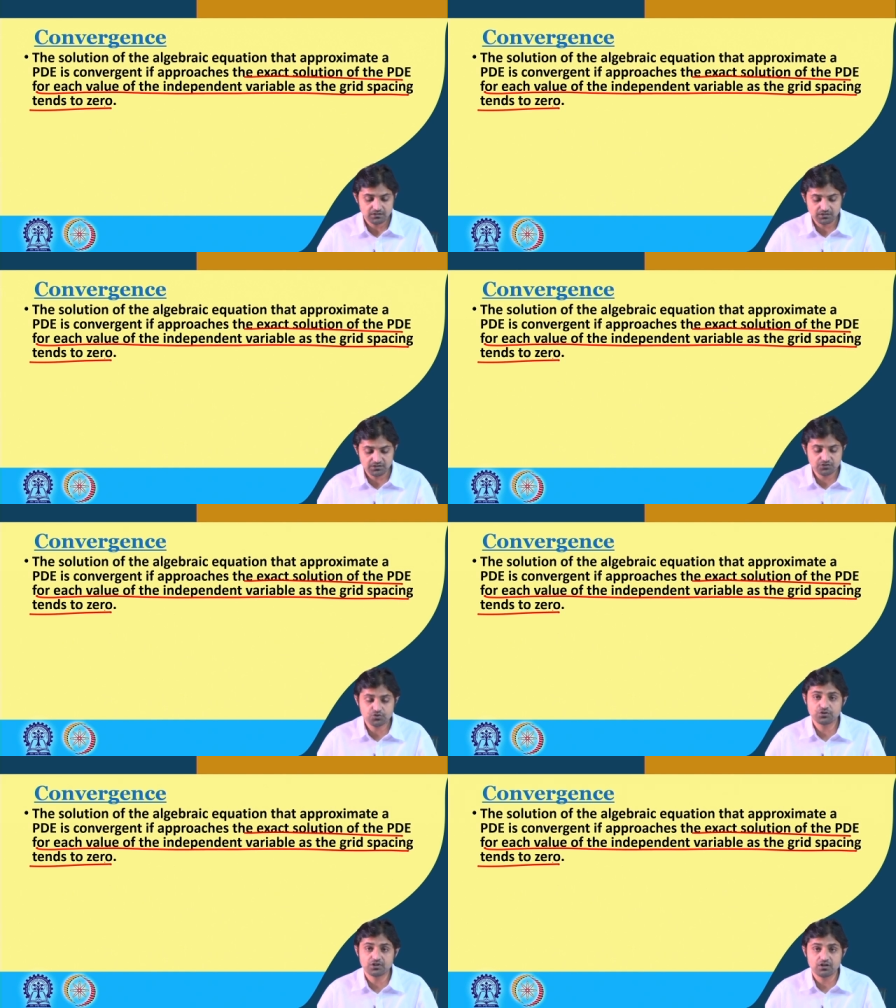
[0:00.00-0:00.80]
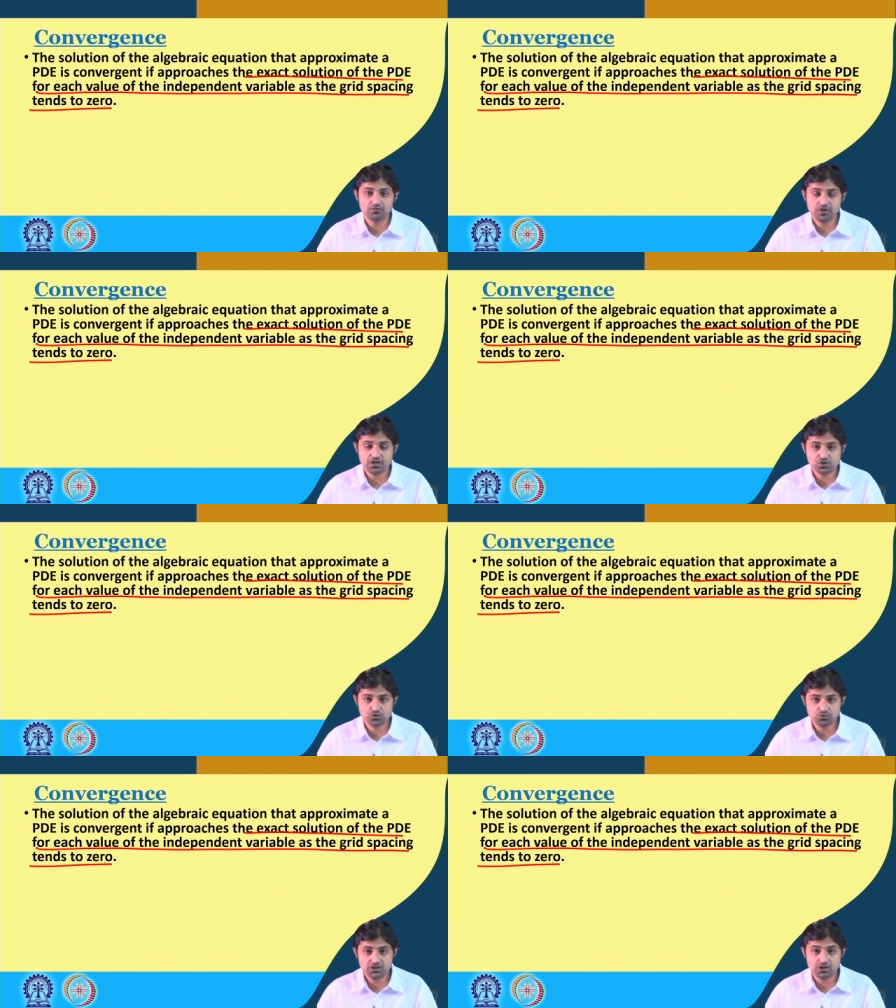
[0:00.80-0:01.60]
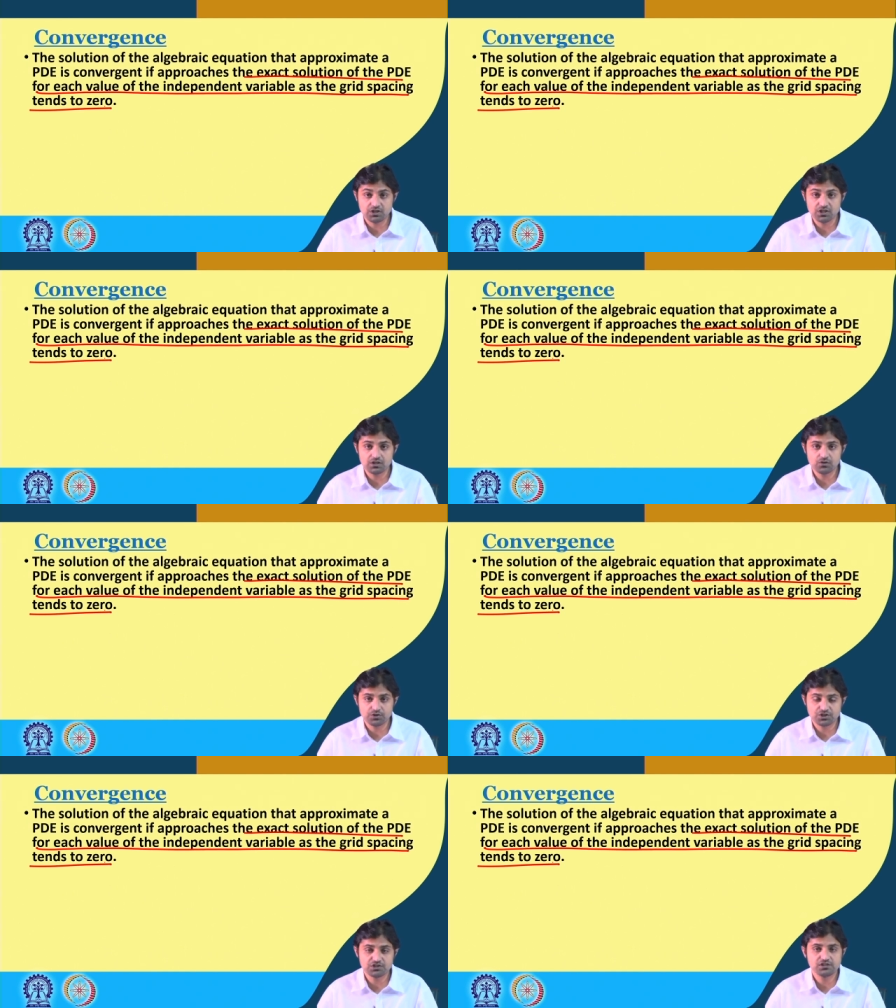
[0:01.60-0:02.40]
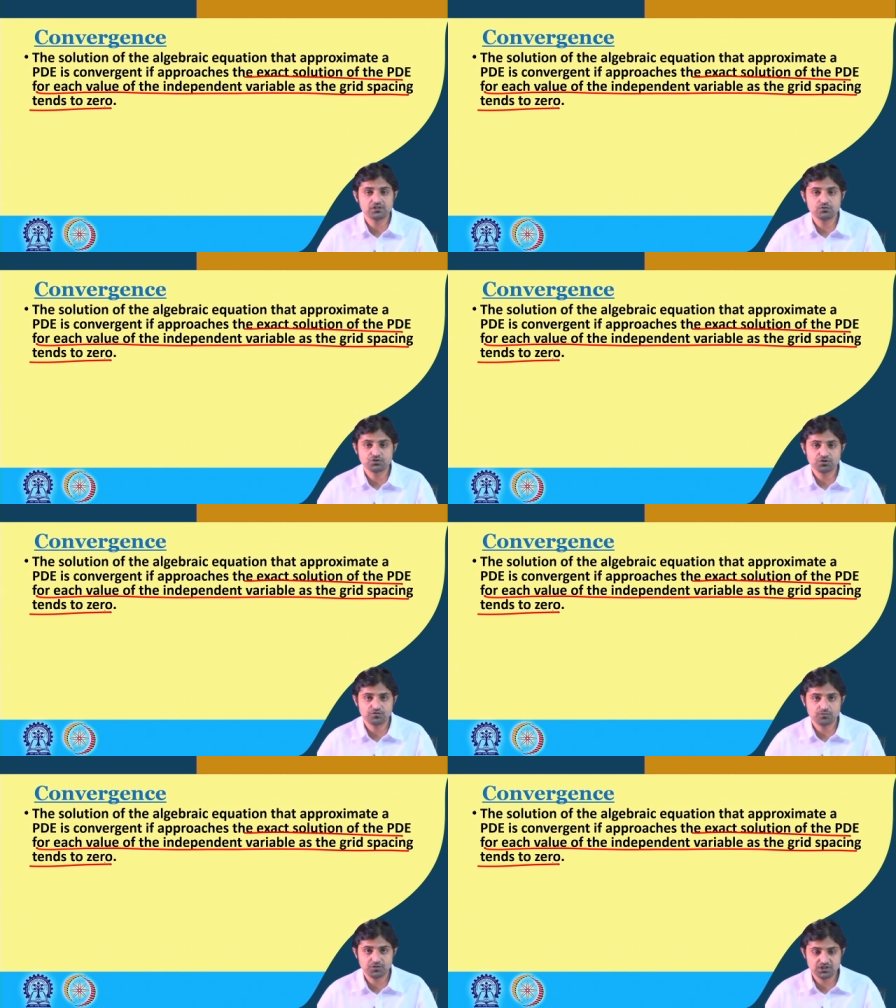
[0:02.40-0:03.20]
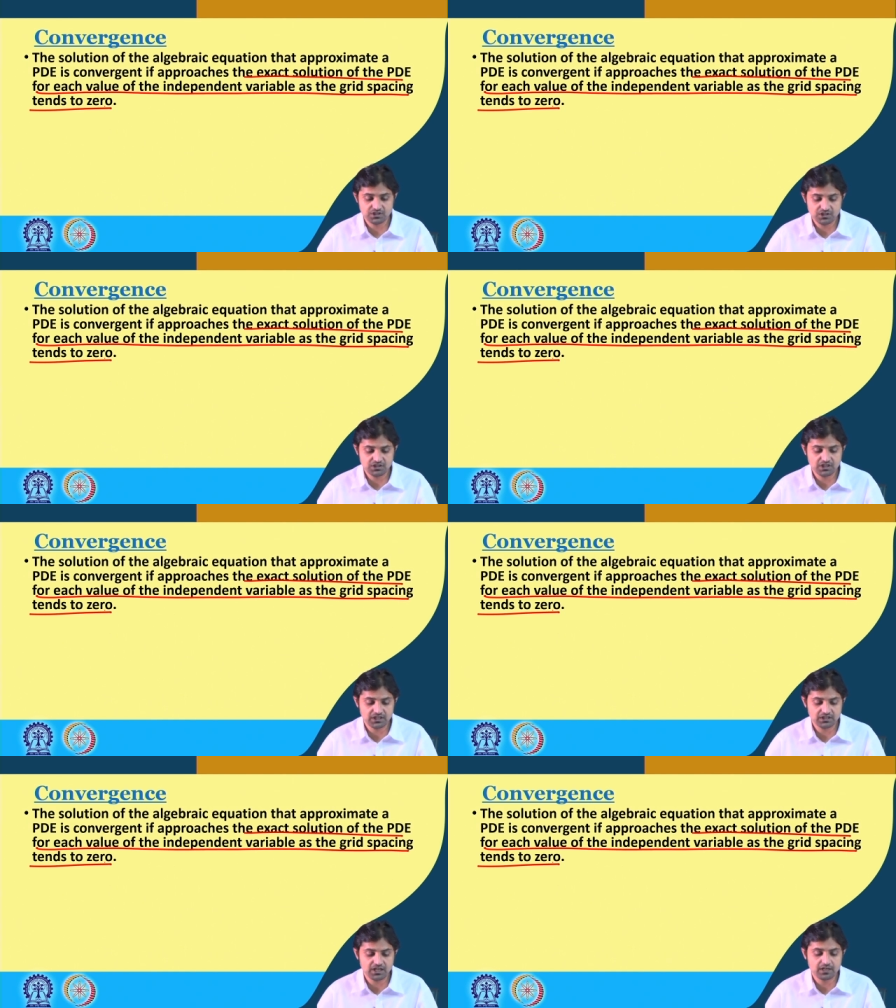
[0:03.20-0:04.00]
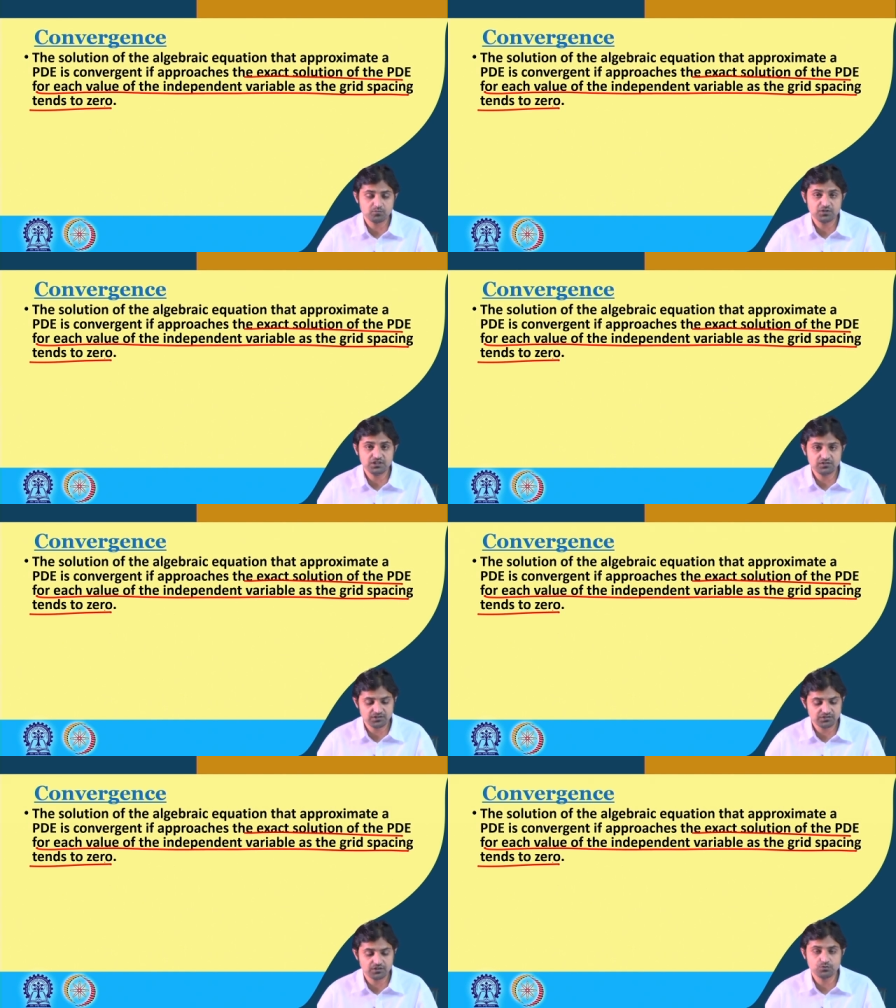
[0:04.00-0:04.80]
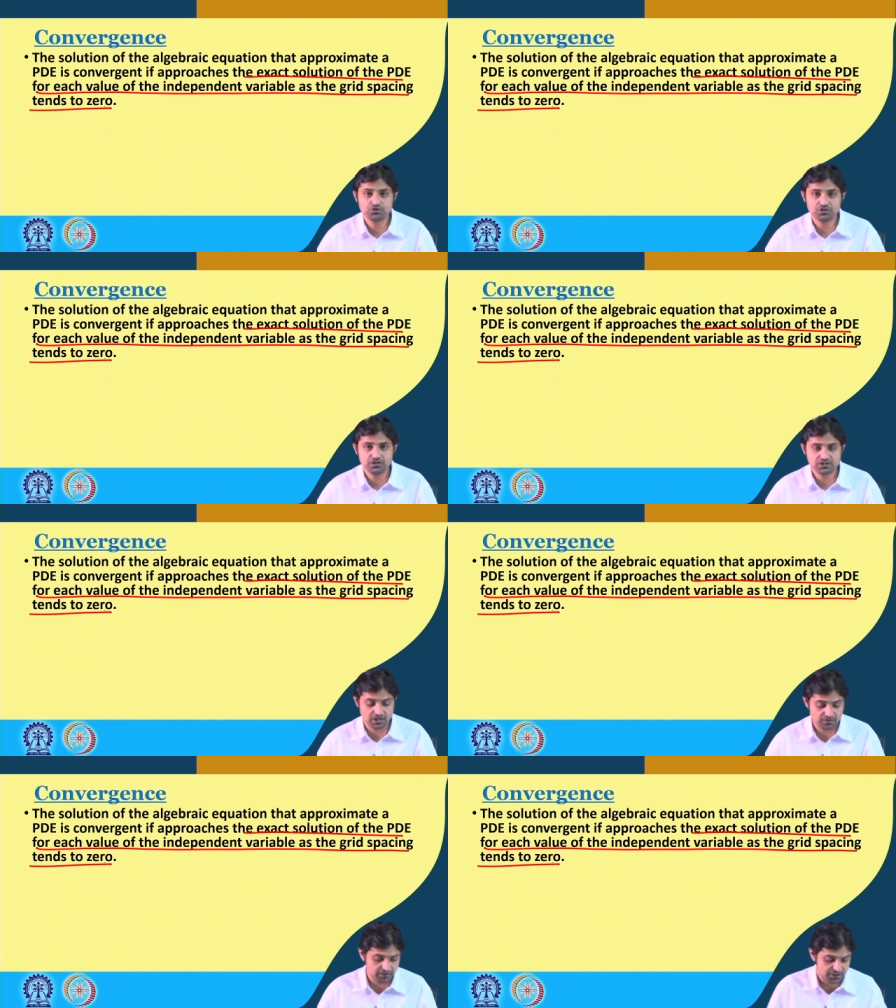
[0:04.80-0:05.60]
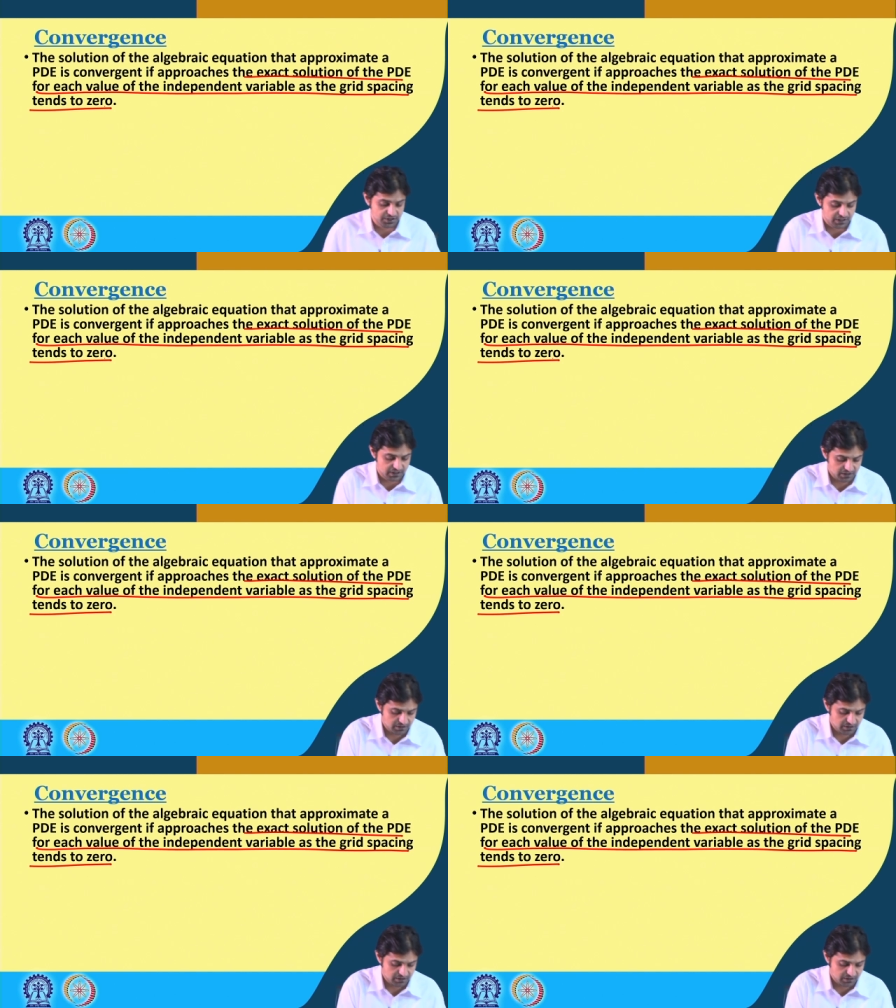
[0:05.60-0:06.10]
this should converge to the real original solution of the PDE then that means the solution is convergent